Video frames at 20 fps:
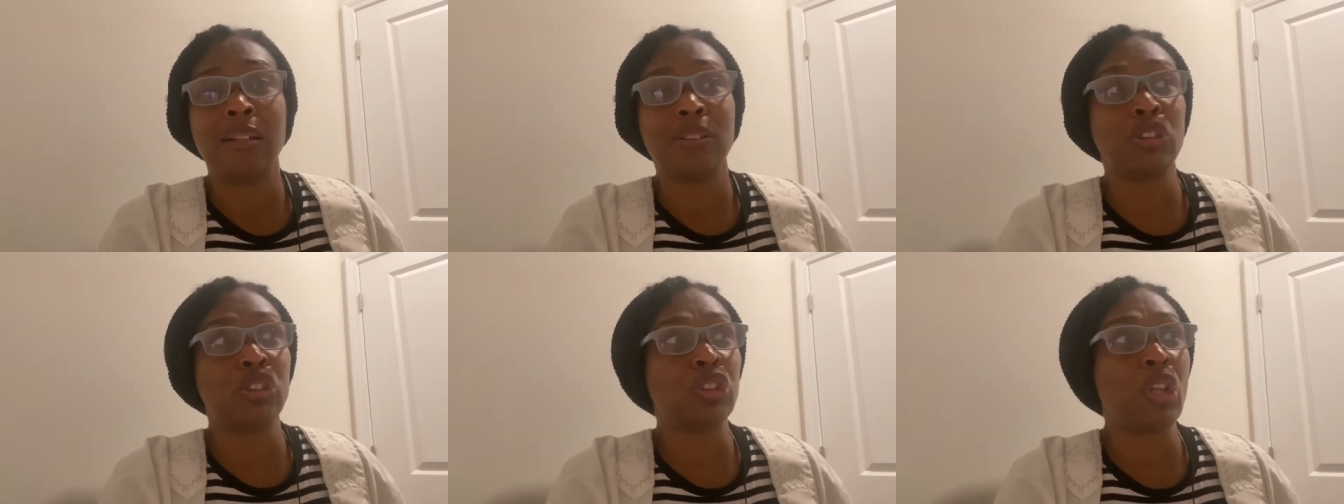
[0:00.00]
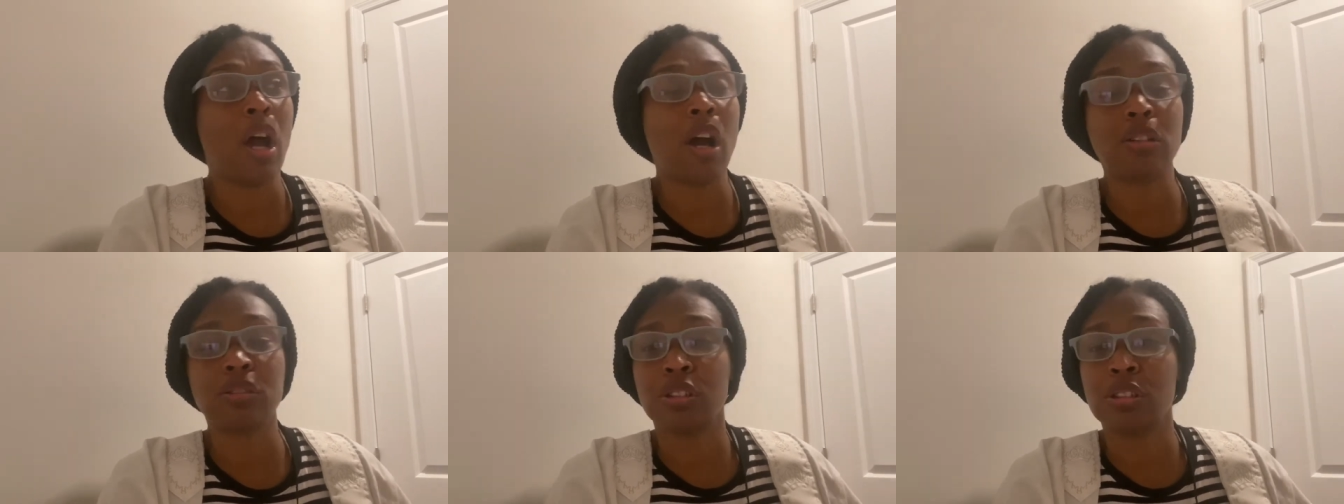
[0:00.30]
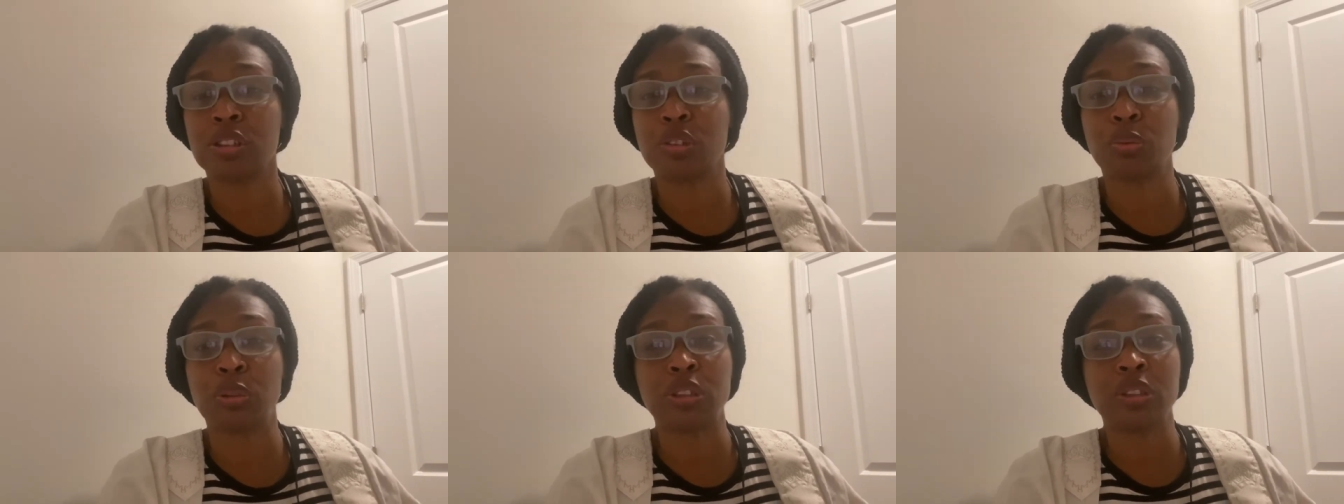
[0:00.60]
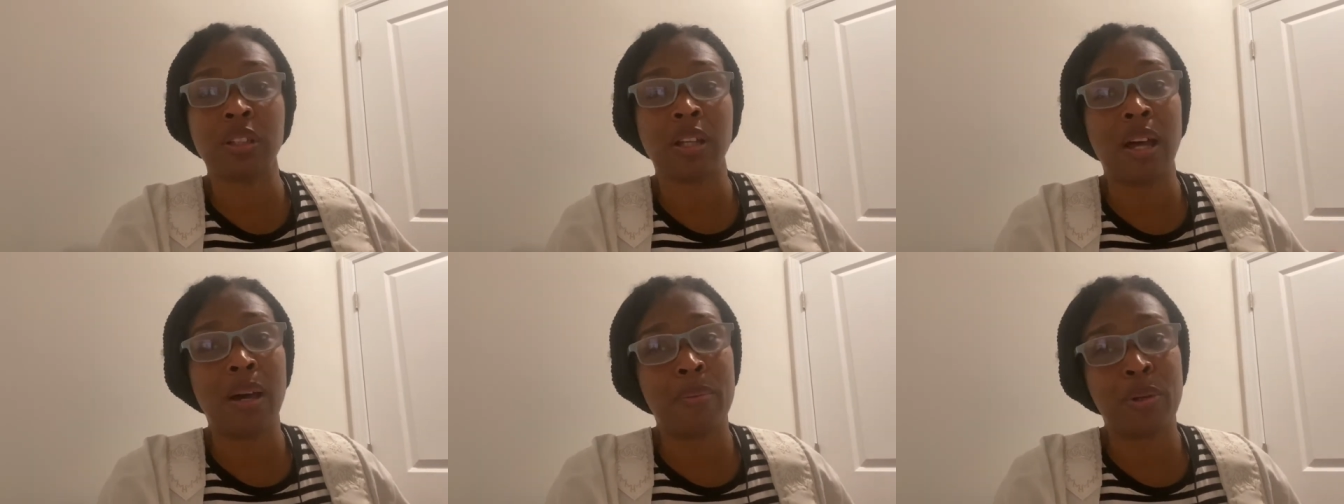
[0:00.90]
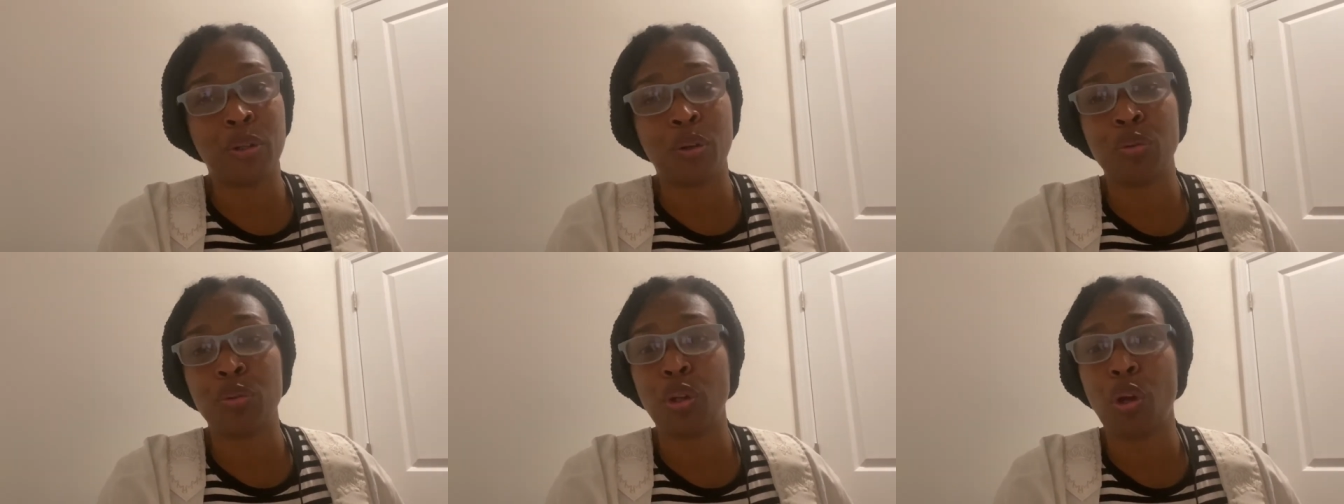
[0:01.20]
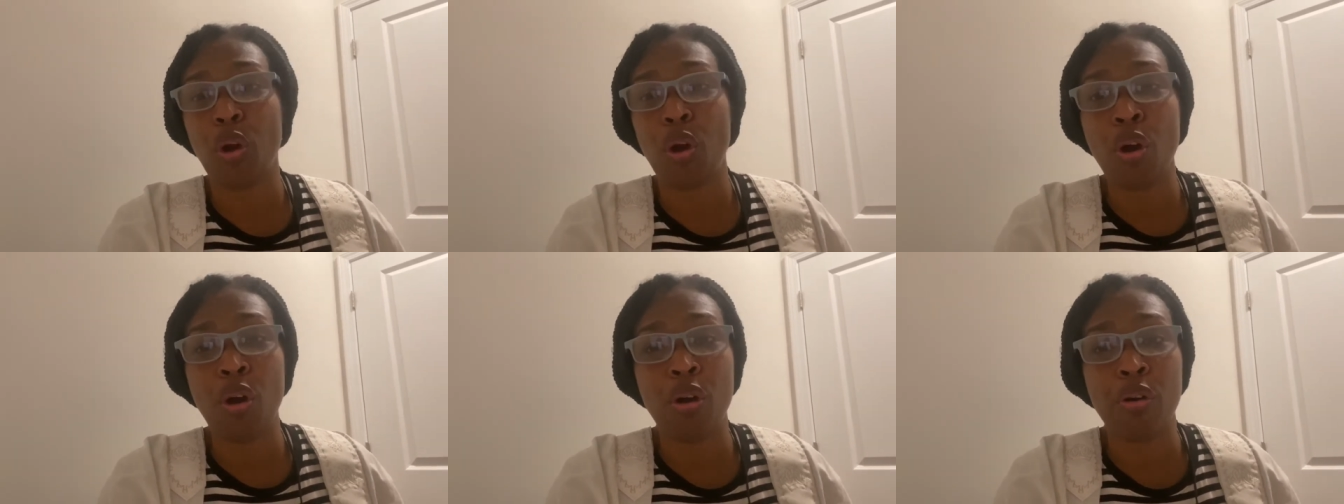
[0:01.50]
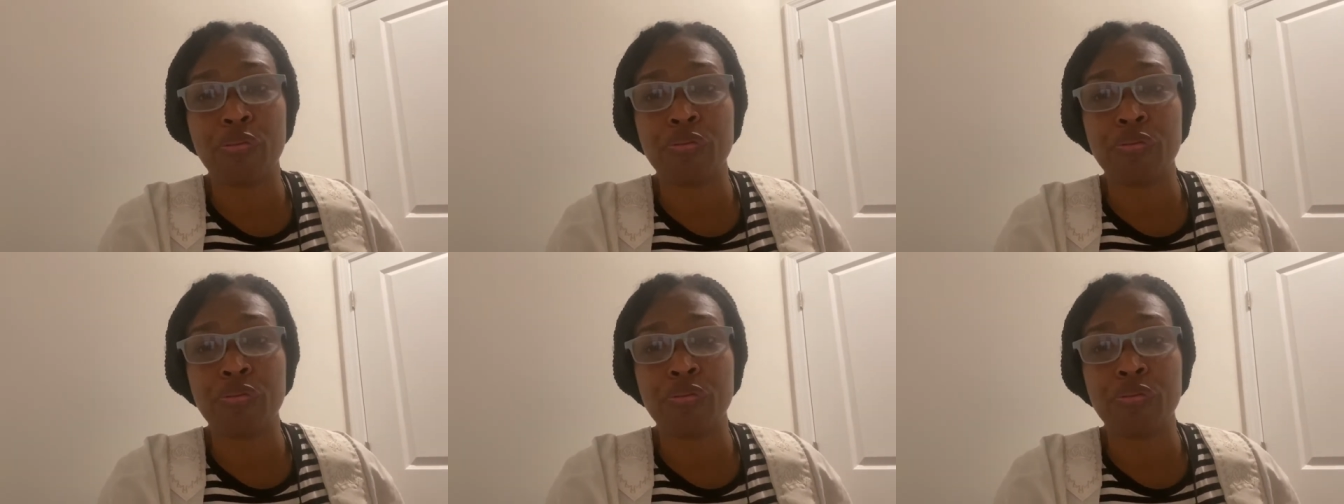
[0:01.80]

darkness was coming on the earth,